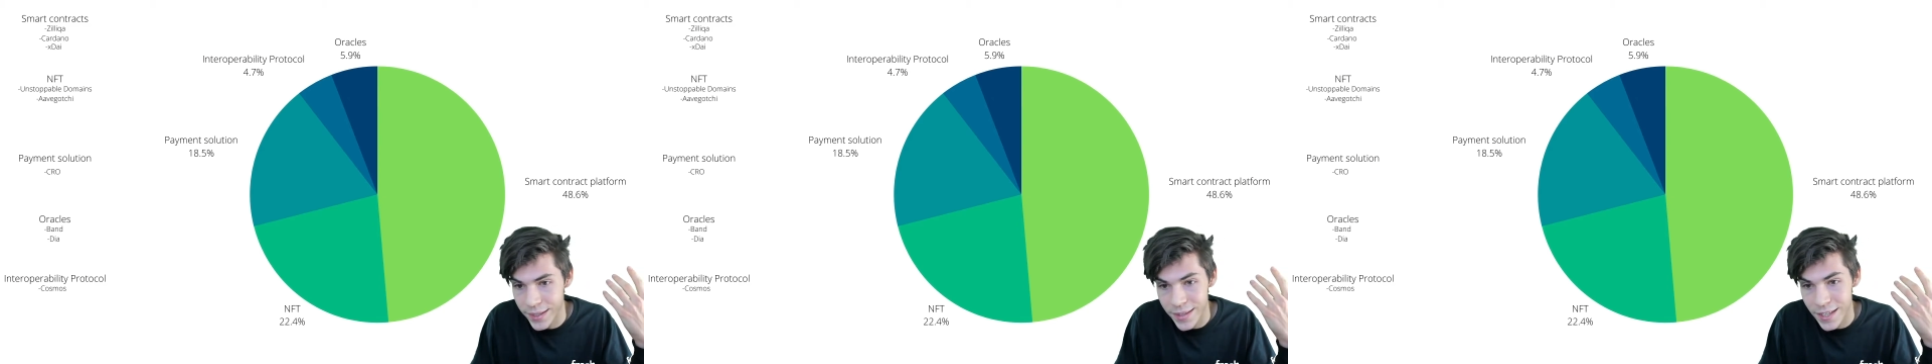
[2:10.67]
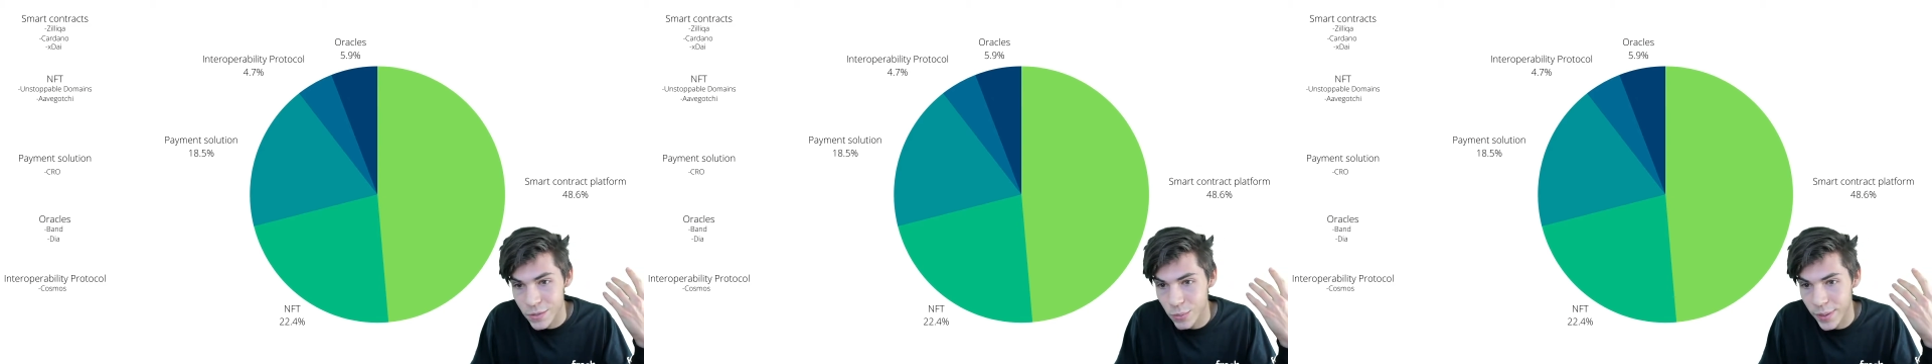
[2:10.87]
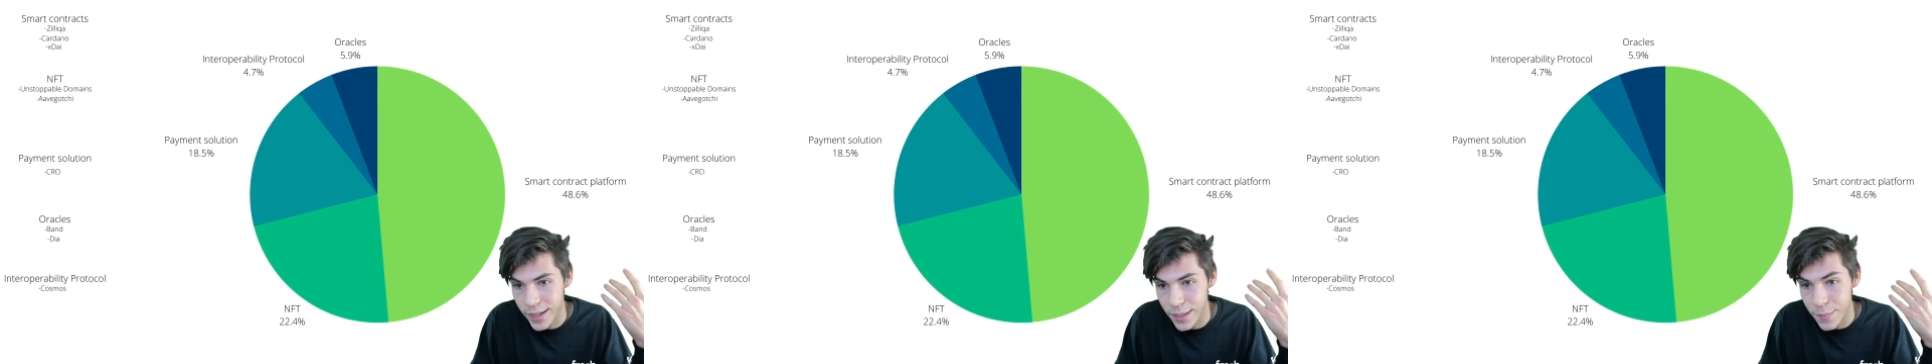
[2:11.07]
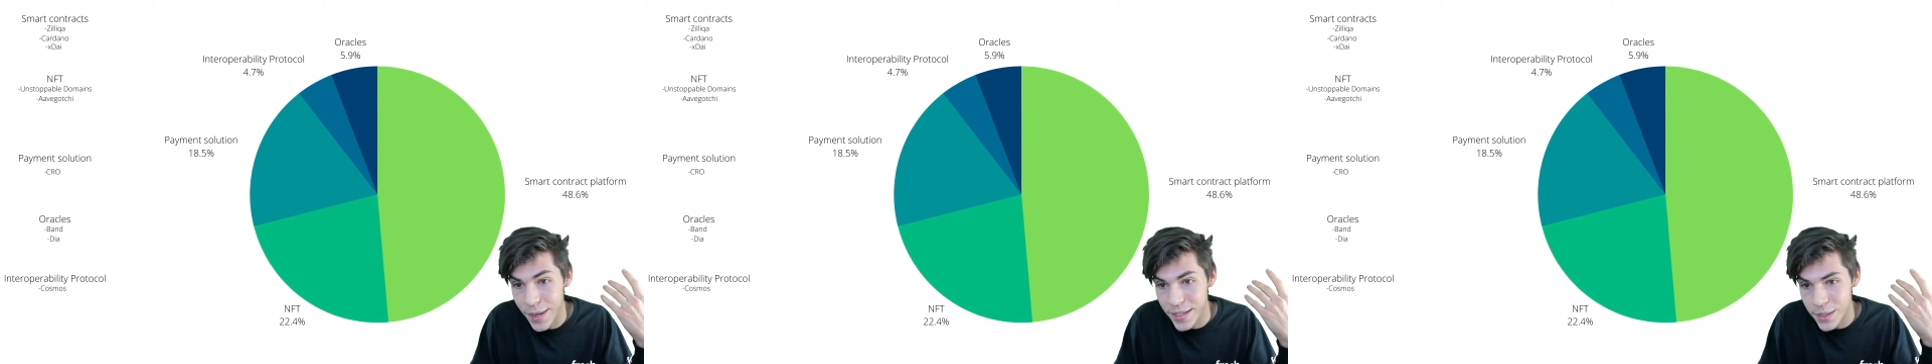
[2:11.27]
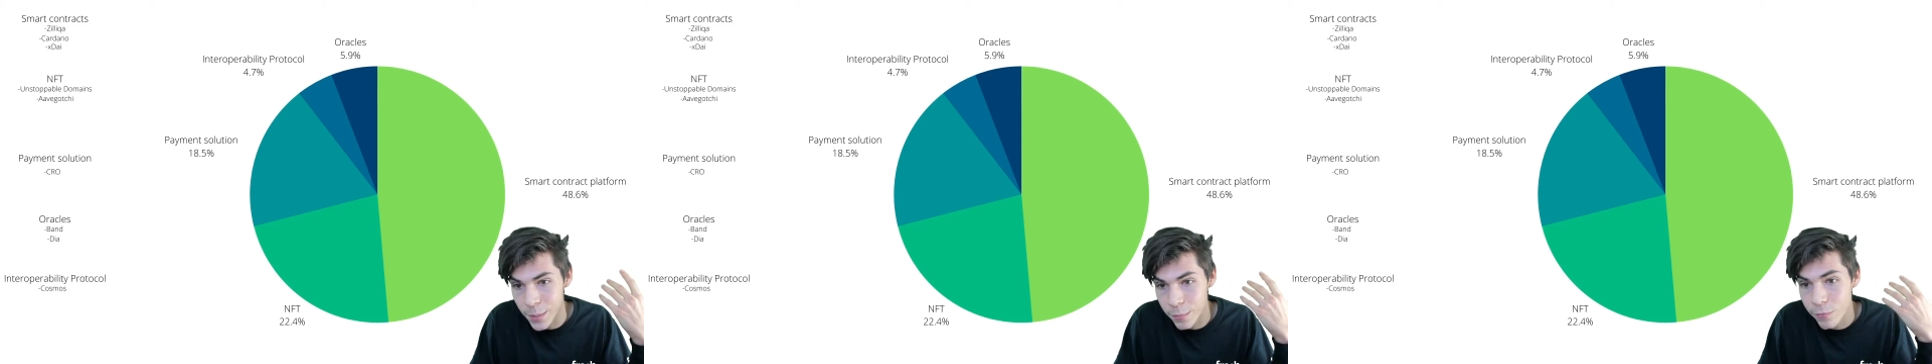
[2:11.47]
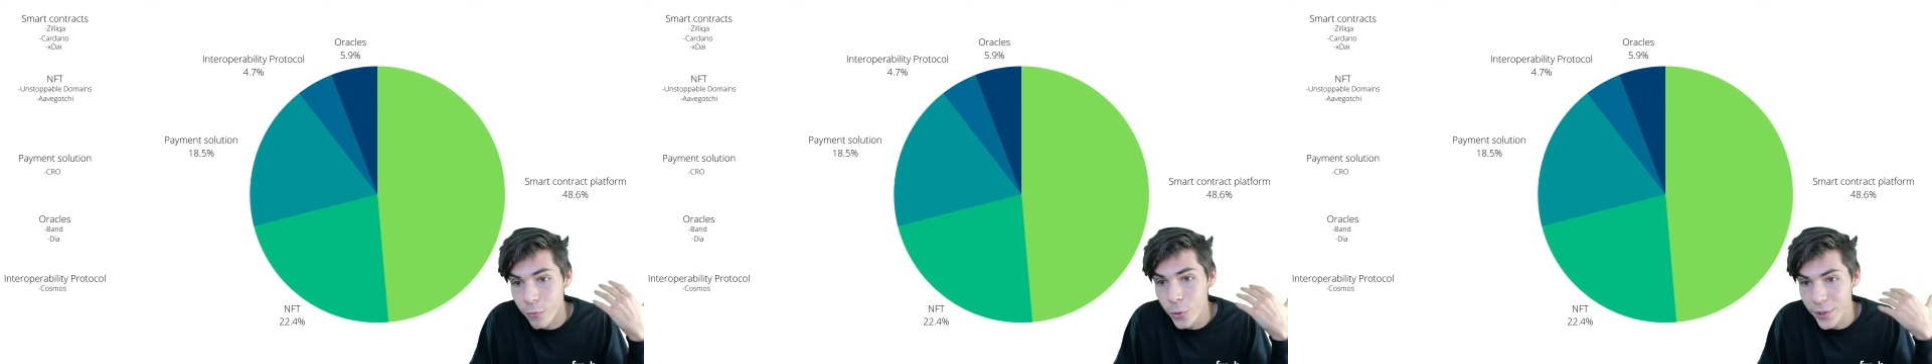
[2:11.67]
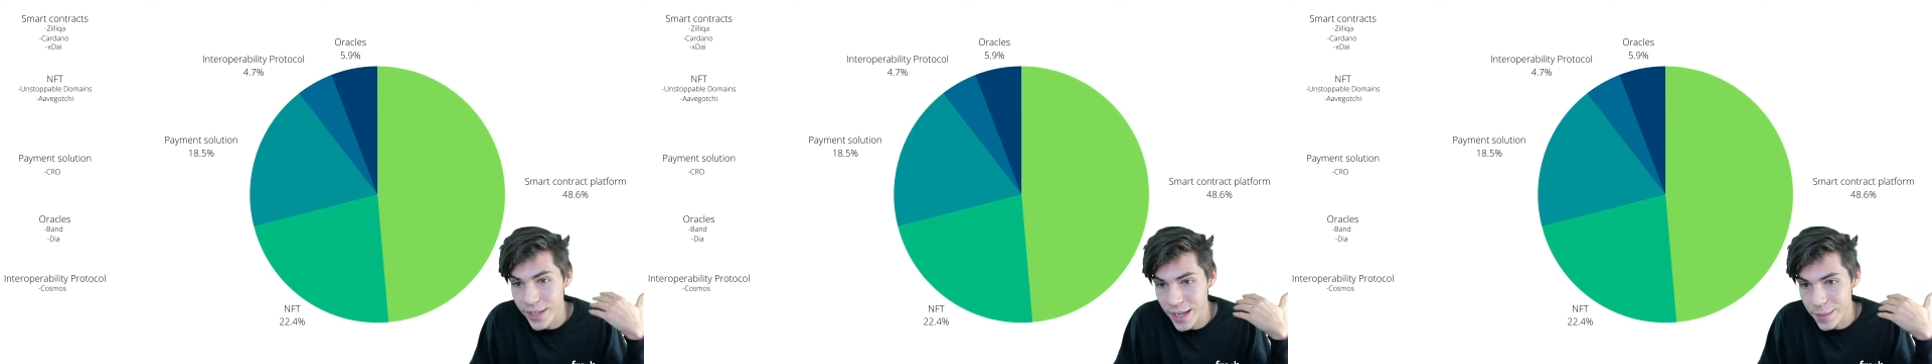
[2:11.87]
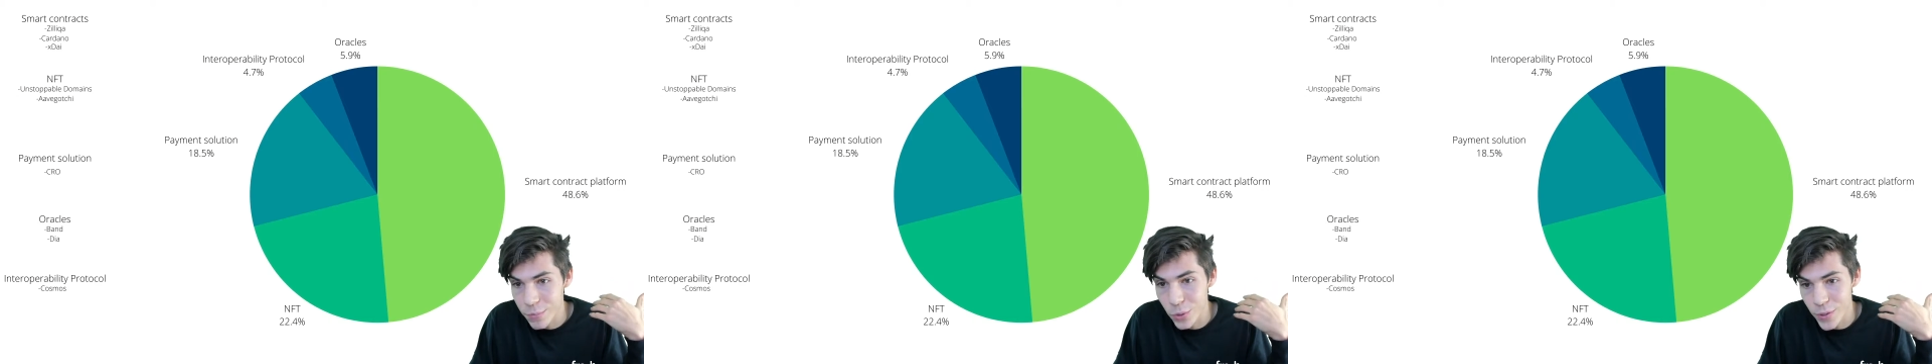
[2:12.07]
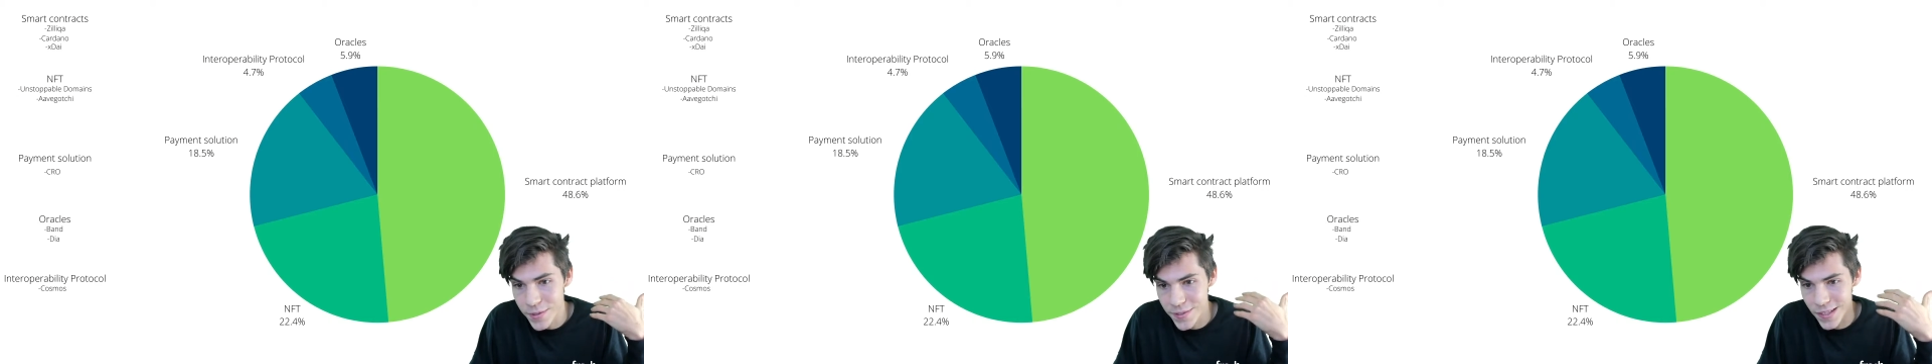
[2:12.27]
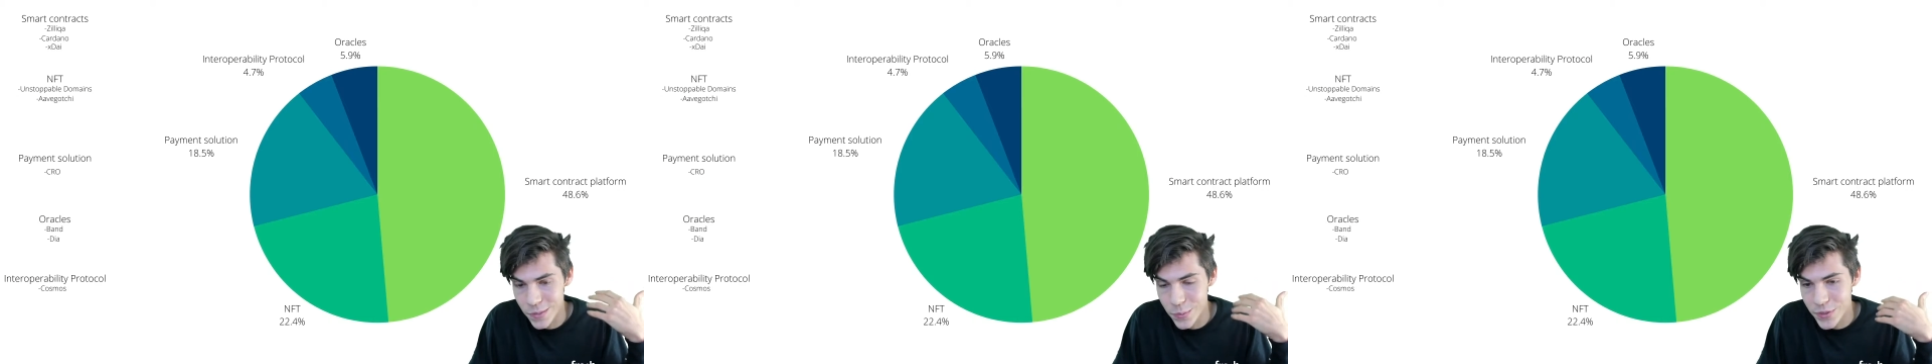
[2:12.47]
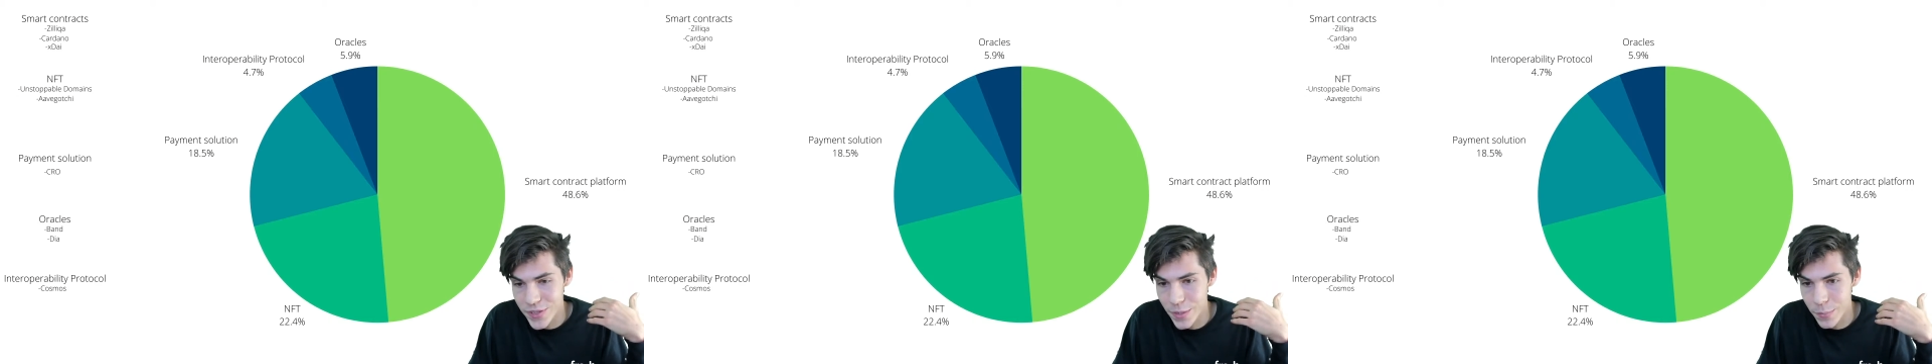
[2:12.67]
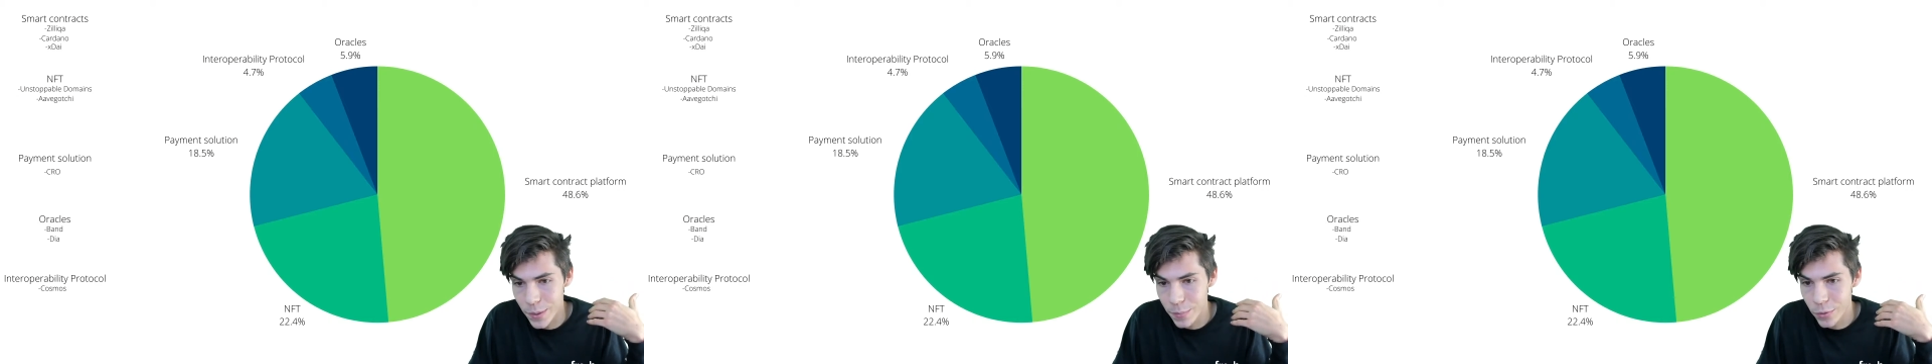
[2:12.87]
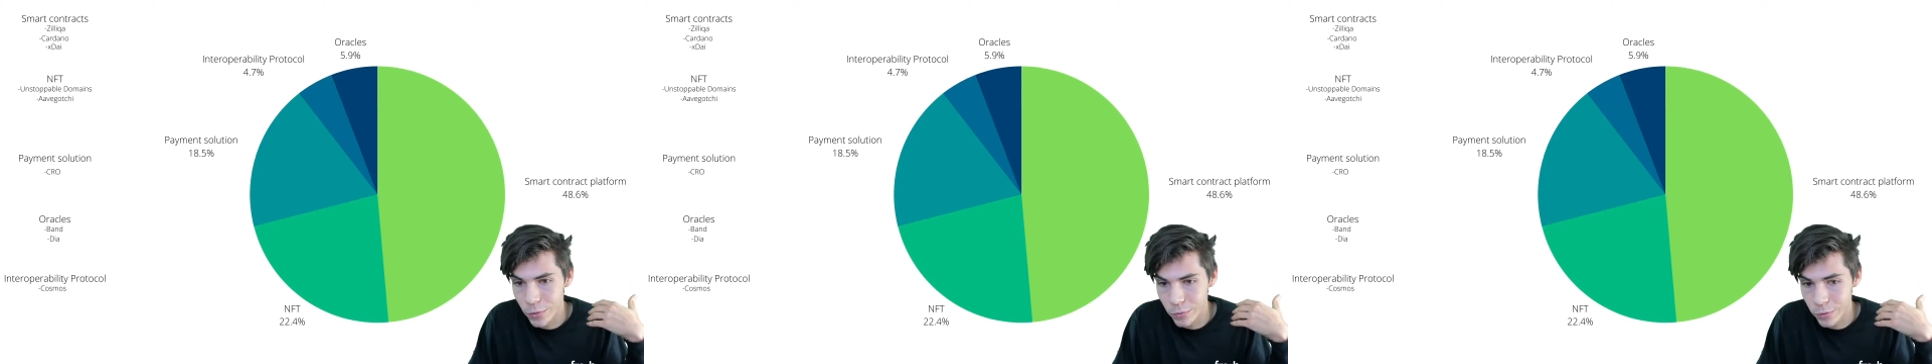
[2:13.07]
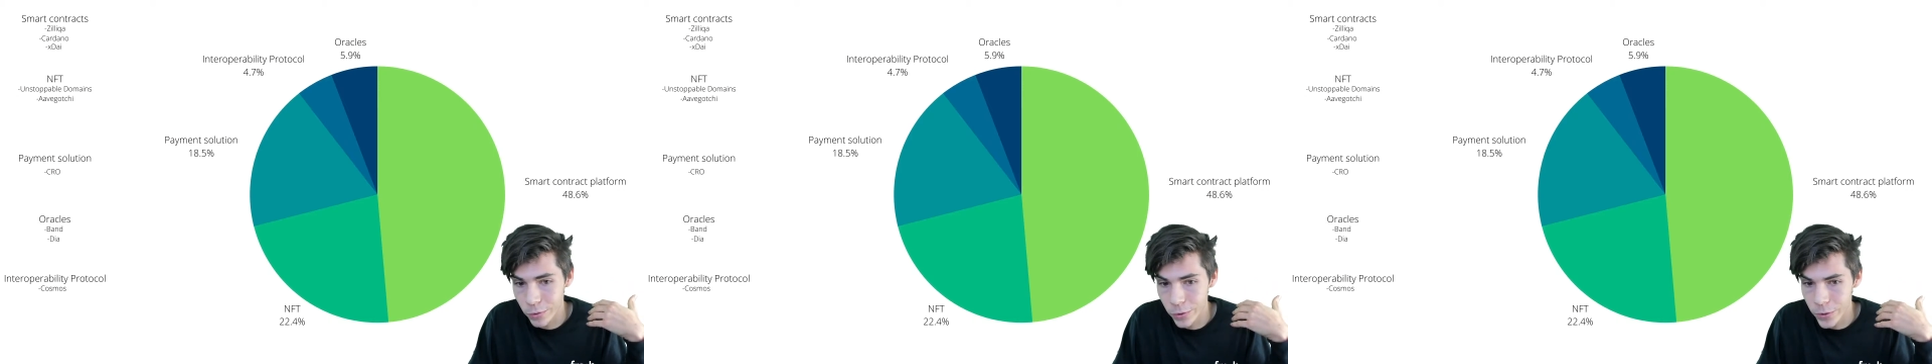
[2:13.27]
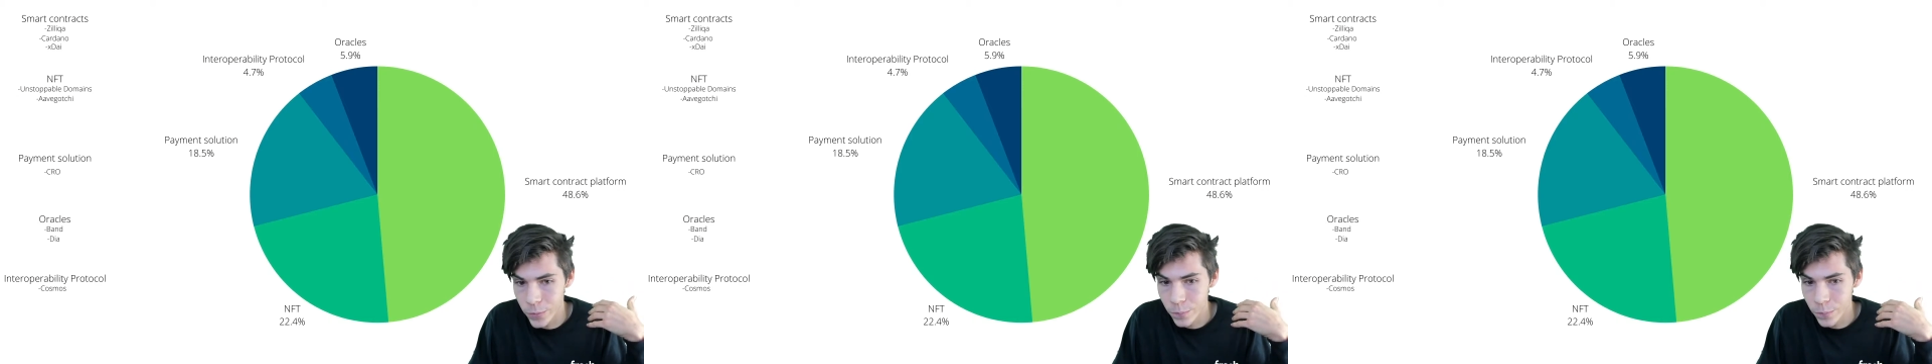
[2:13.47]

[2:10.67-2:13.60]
That's why it makes up 48.6% of my portfolio.